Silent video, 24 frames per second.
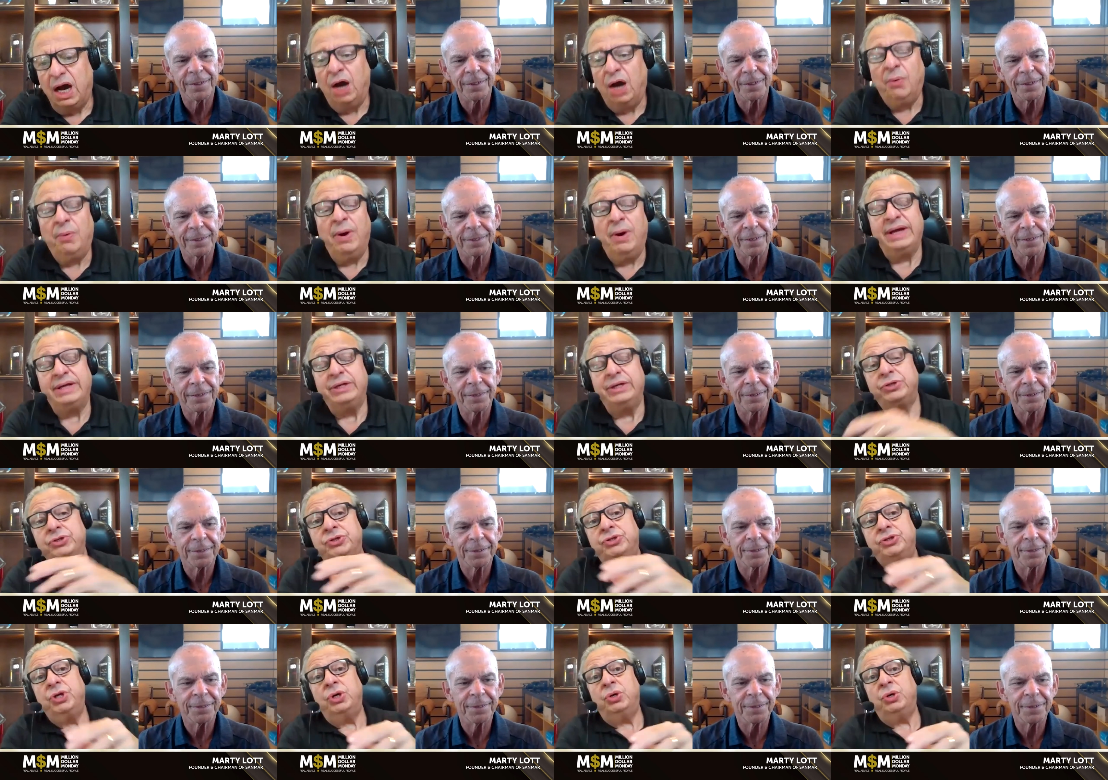Speaker 1: All right.
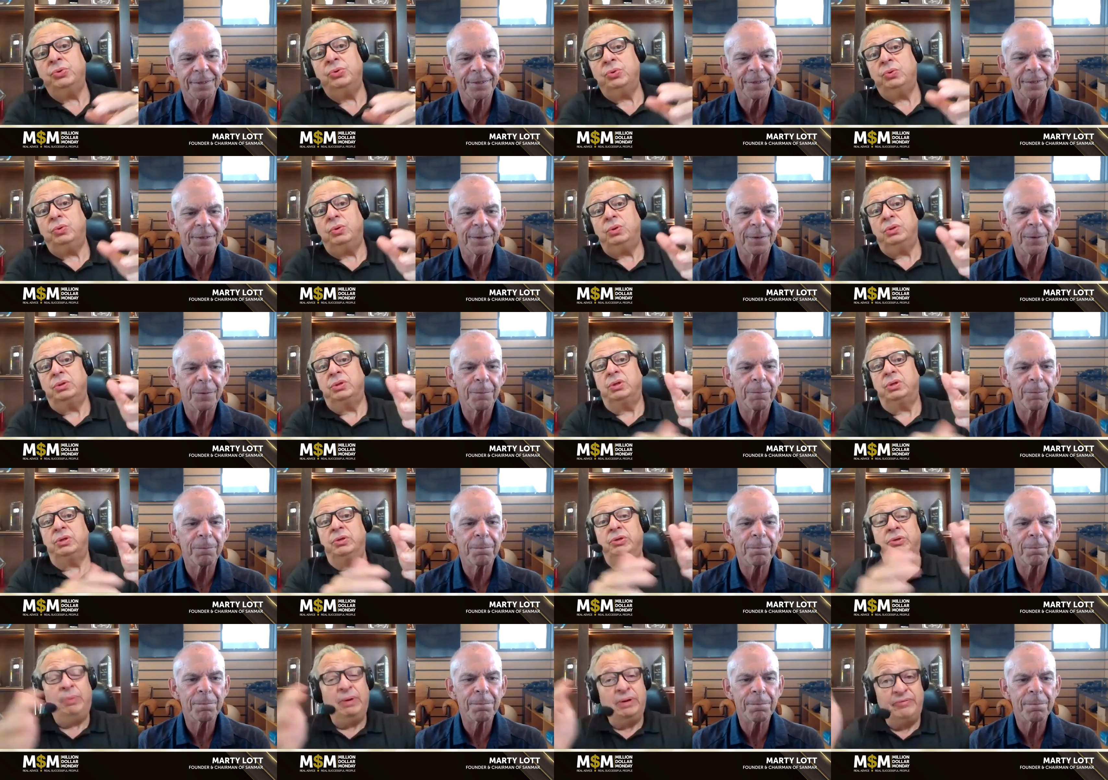So
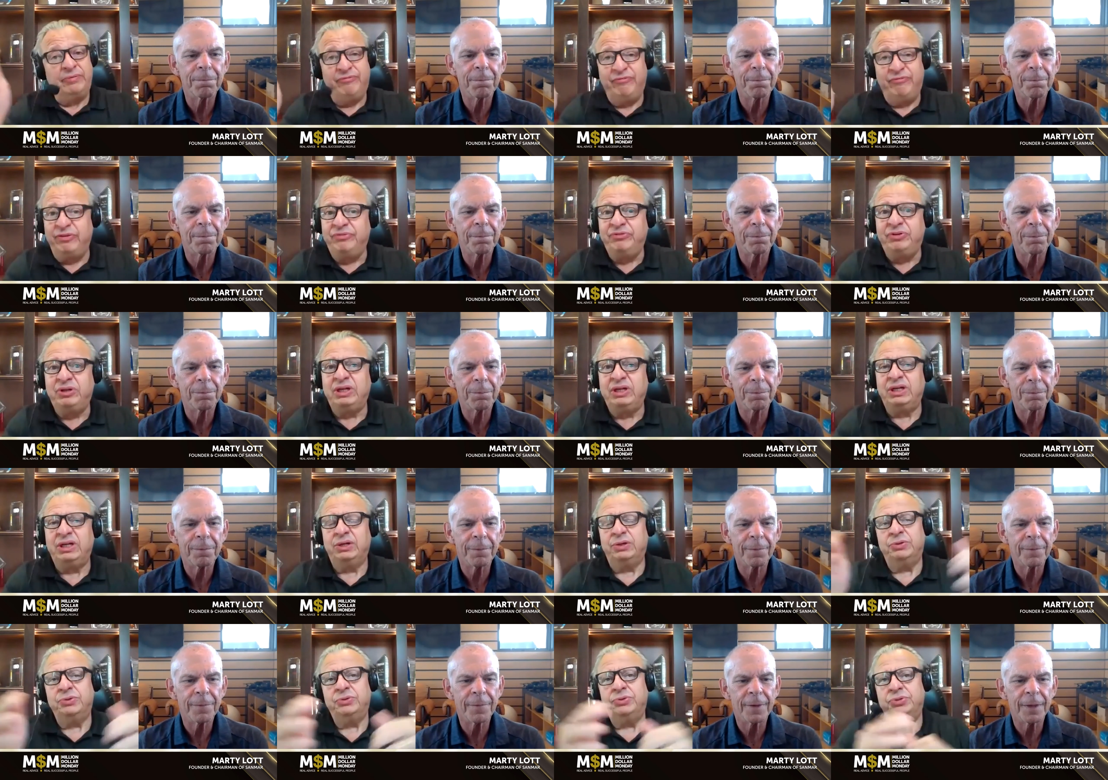you've been 50
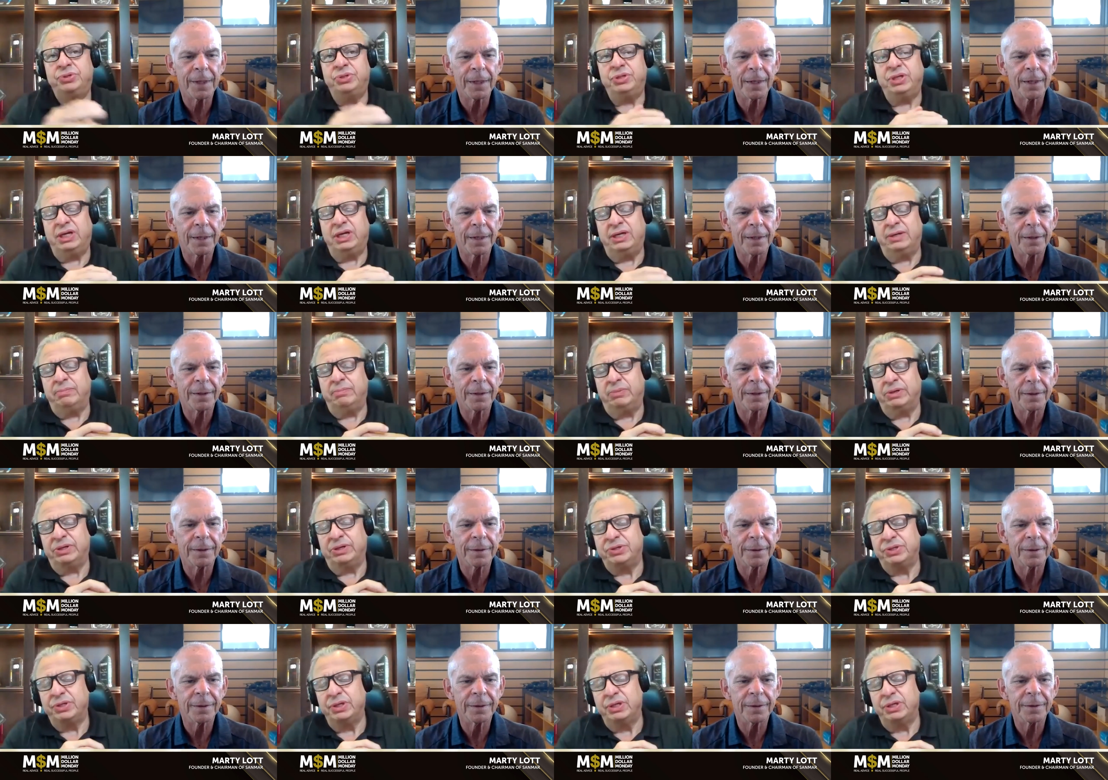years in
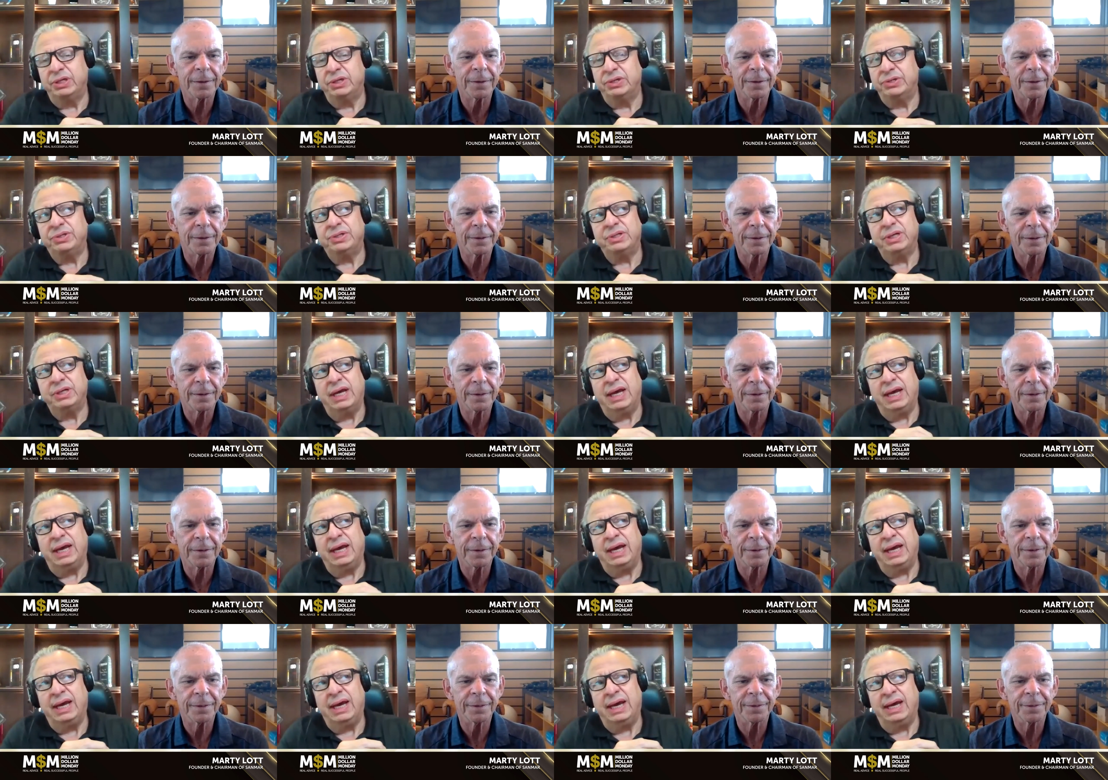business
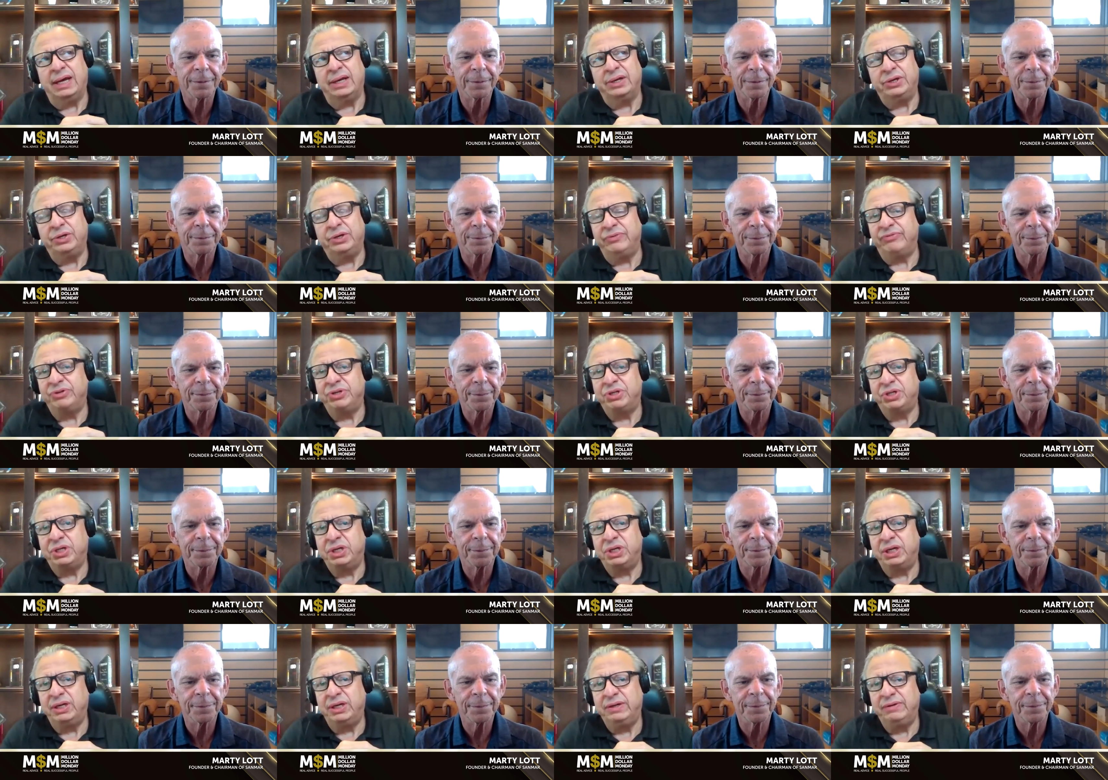and you've
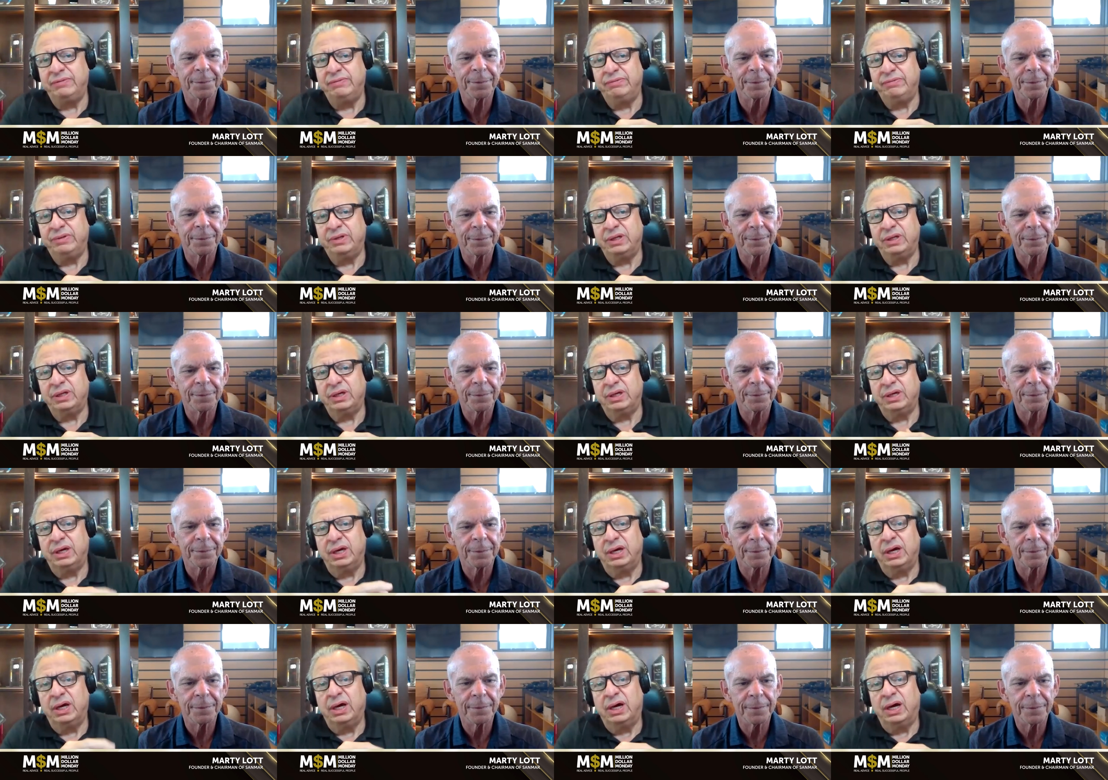achieved
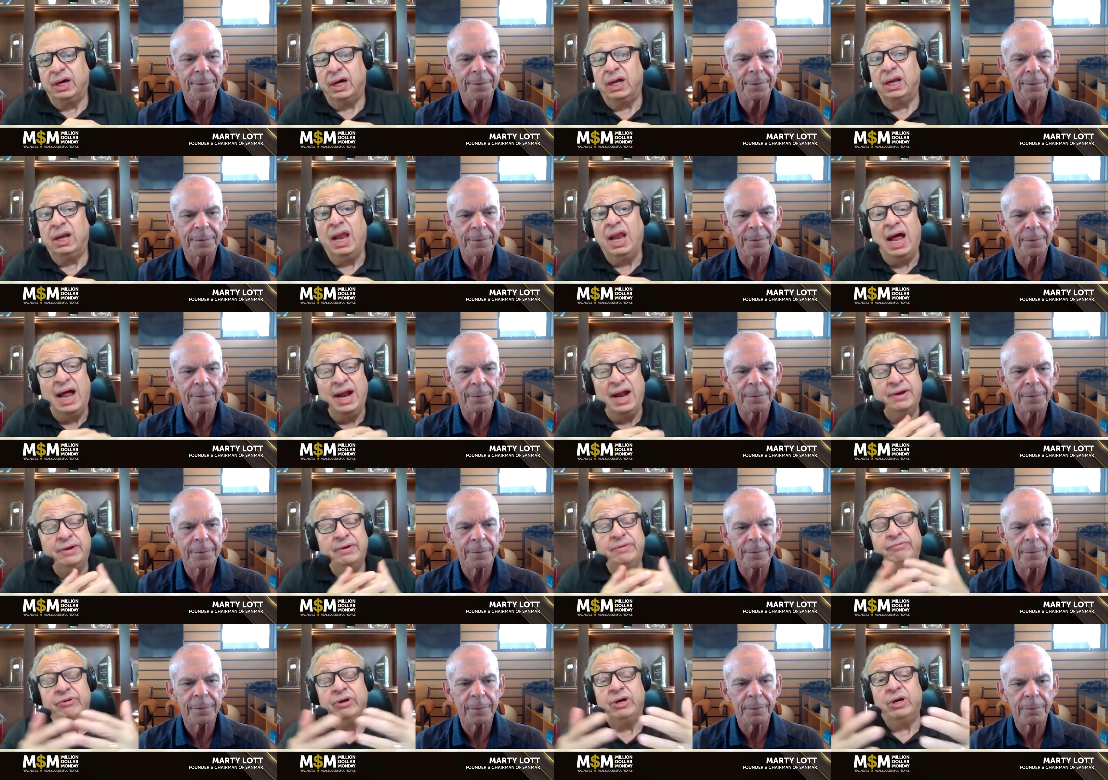a lot
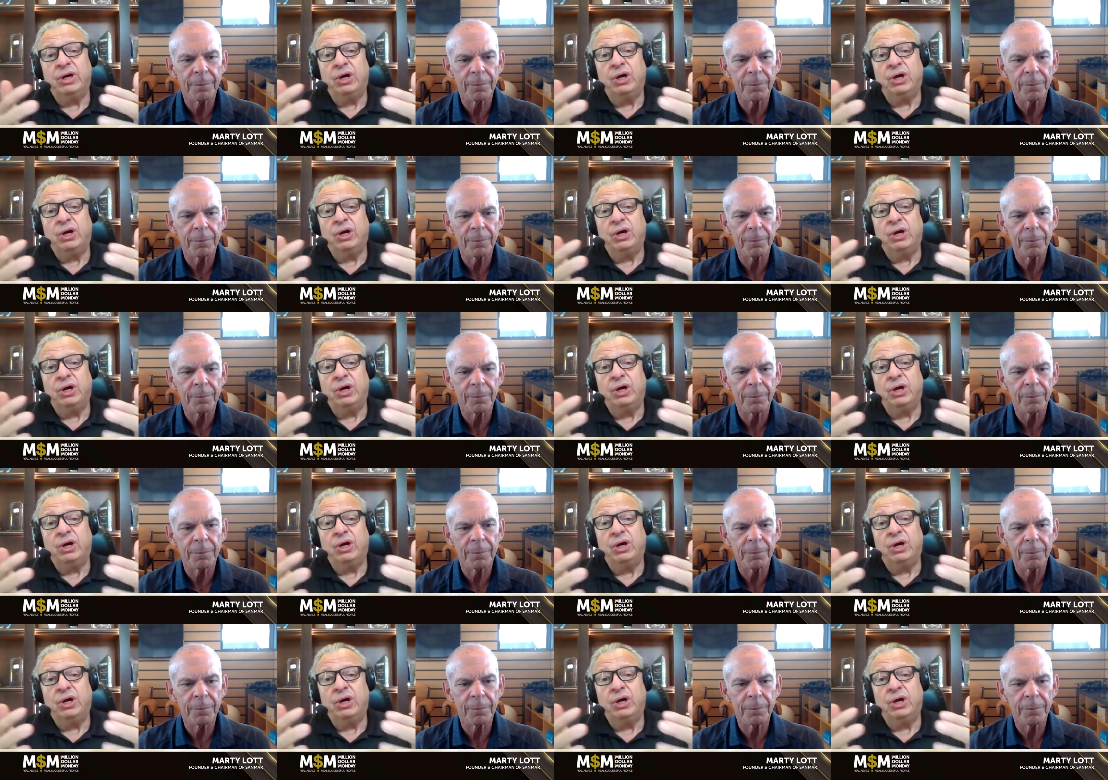of